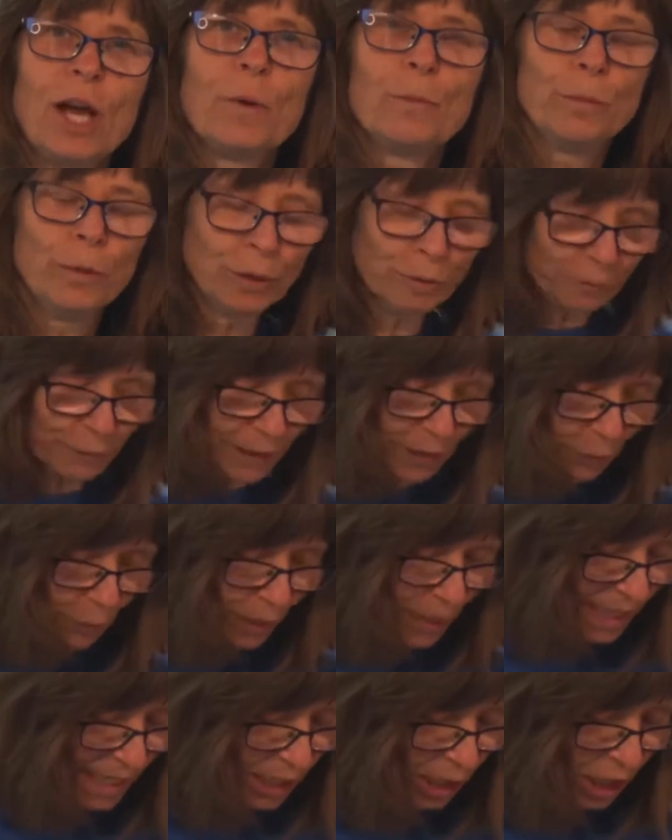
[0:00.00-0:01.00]
moving
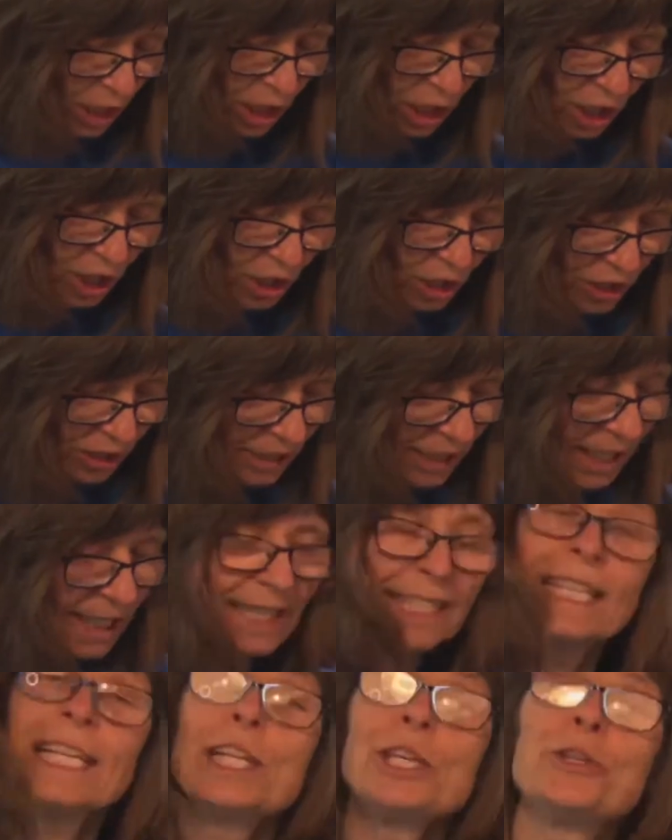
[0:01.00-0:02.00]
right along, I
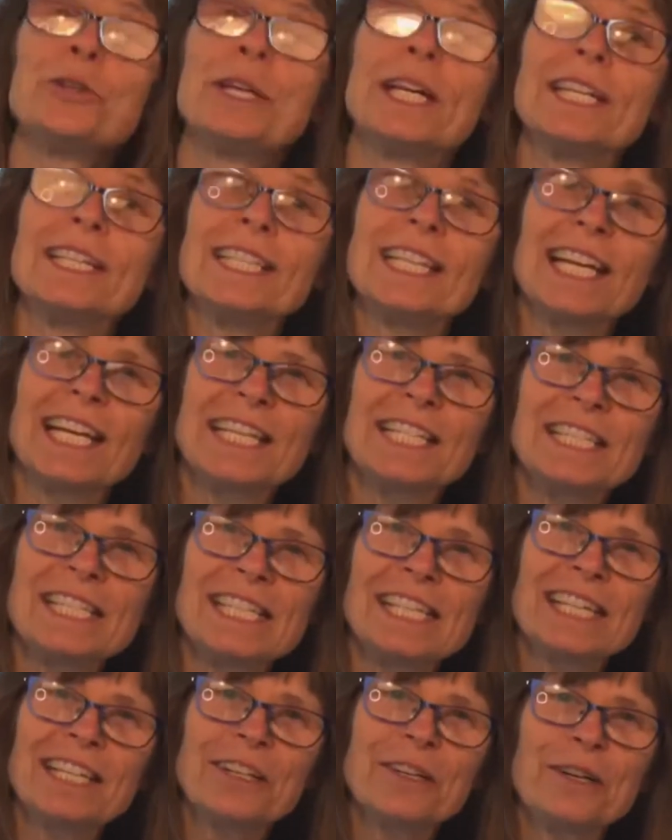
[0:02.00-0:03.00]
think you get the
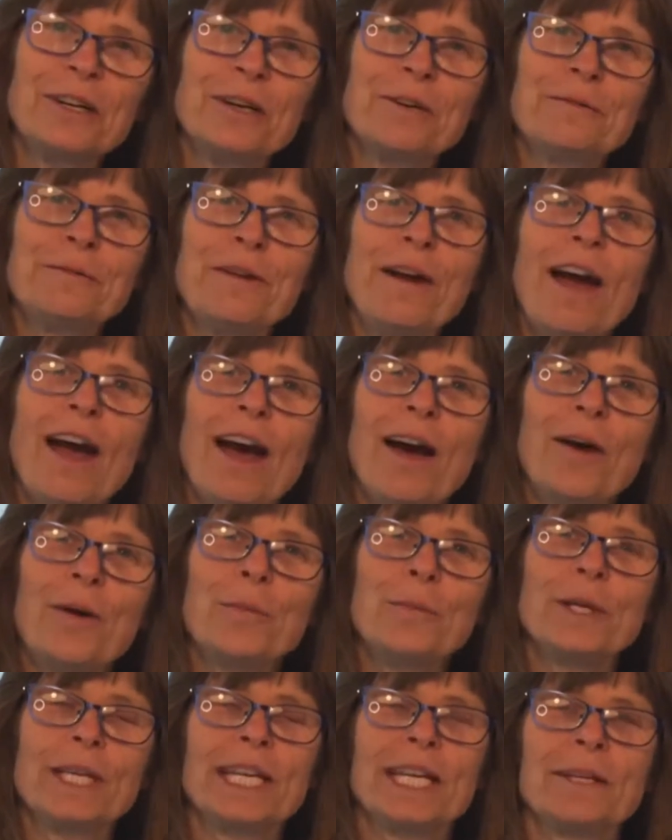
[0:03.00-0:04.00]
idea of how
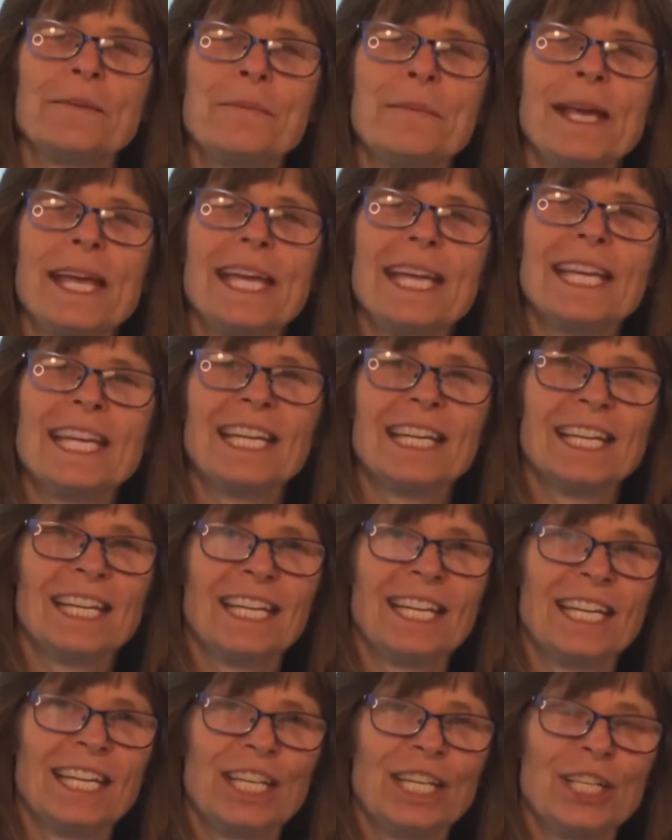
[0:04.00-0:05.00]
we can make
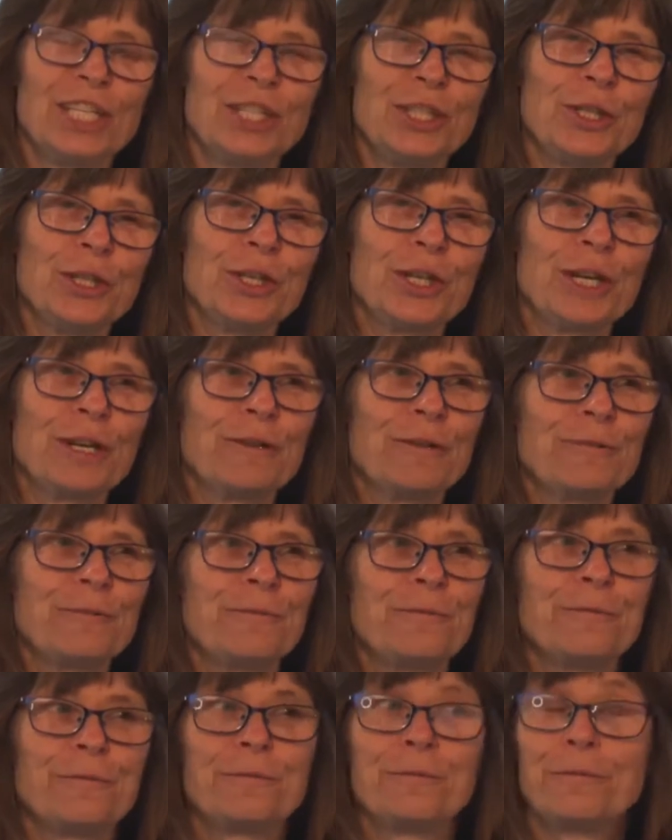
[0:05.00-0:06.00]
your
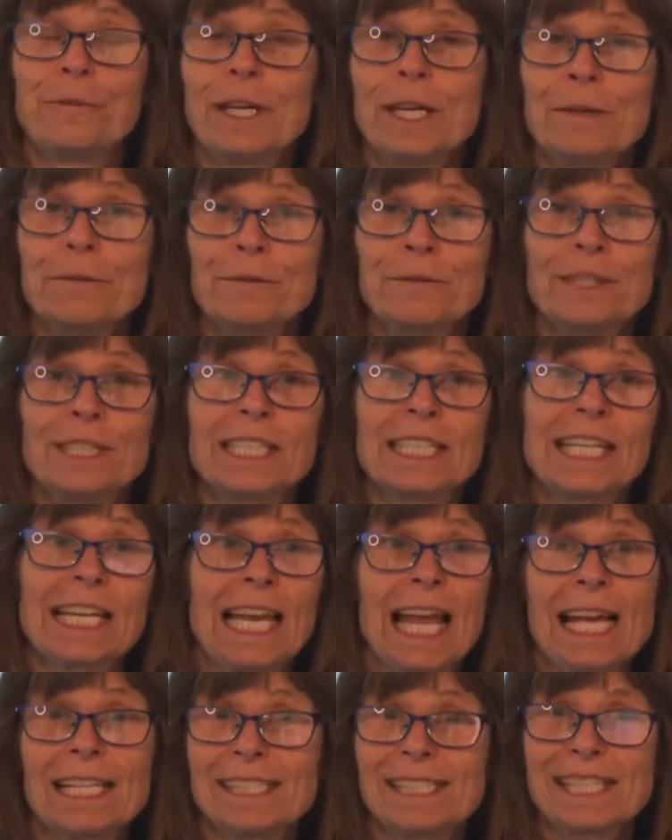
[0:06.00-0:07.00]
favorite
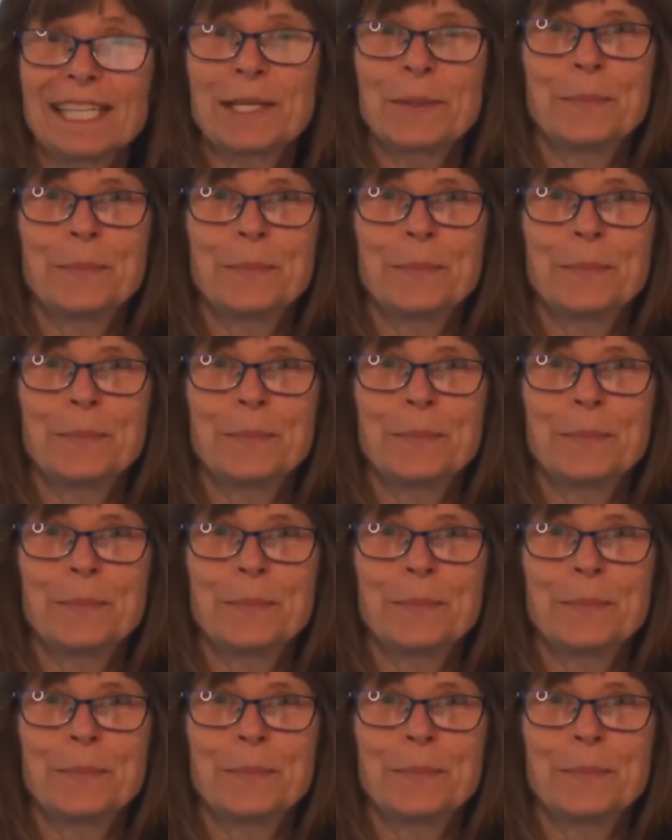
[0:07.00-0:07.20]
classic